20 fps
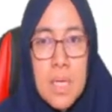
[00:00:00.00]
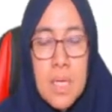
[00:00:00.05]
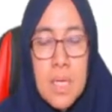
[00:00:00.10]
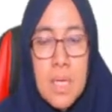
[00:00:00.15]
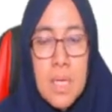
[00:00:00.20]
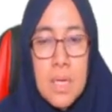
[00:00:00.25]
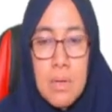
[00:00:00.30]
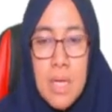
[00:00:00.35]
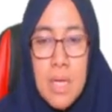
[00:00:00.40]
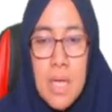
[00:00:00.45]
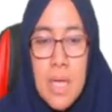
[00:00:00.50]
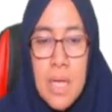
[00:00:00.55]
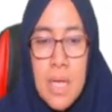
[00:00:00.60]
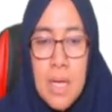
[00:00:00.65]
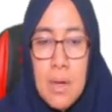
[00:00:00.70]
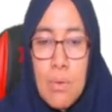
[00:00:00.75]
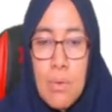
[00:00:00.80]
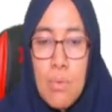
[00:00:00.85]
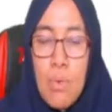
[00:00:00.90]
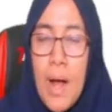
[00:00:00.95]
Okay,
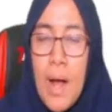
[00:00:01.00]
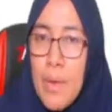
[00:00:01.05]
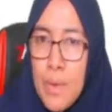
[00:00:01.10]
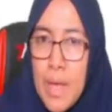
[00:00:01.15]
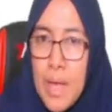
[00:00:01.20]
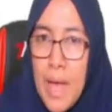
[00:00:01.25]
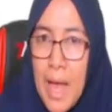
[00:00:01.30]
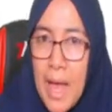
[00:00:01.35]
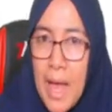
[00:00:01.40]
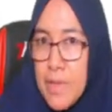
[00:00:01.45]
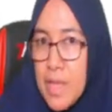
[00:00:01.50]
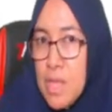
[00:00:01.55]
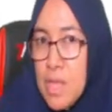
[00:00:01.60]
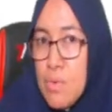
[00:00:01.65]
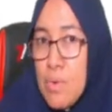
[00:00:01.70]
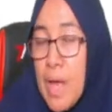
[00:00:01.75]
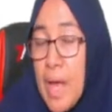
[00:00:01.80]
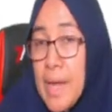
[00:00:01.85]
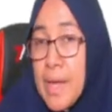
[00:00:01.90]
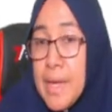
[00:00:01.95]
why we have Q
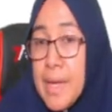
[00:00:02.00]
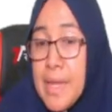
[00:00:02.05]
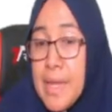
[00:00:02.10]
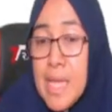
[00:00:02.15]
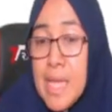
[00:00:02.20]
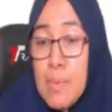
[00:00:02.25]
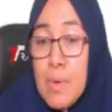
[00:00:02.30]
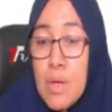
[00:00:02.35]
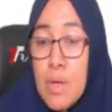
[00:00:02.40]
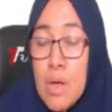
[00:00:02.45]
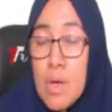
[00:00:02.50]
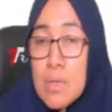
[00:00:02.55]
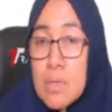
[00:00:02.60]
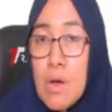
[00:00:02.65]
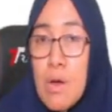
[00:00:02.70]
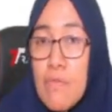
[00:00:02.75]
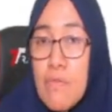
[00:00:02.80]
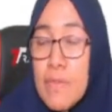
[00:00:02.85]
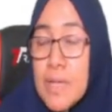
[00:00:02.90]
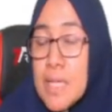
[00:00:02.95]
and D? Because
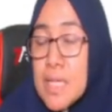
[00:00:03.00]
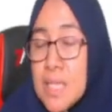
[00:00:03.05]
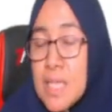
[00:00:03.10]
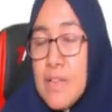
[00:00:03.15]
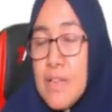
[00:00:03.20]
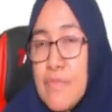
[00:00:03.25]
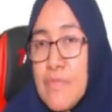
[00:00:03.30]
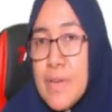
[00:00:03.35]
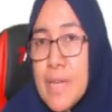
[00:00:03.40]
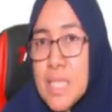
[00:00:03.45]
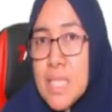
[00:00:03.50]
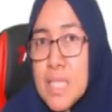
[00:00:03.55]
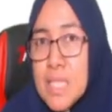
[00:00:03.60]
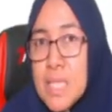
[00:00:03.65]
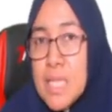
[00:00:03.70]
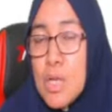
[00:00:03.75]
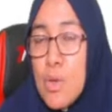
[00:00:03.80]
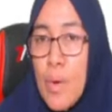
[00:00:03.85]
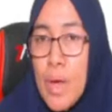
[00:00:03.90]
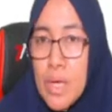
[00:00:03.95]
of the stiffness
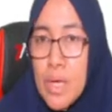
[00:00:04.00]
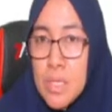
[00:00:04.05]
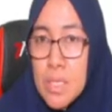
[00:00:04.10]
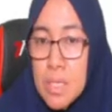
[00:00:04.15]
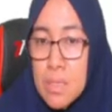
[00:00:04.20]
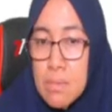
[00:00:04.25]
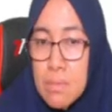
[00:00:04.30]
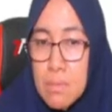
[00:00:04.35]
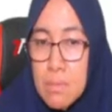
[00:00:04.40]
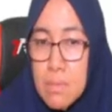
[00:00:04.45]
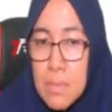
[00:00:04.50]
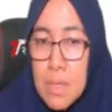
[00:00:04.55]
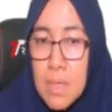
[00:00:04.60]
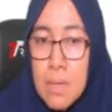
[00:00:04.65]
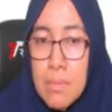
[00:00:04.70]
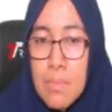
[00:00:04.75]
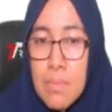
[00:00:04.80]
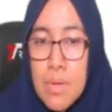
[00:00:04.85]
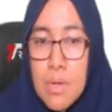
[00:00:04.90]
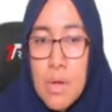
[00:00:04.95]
equation. Q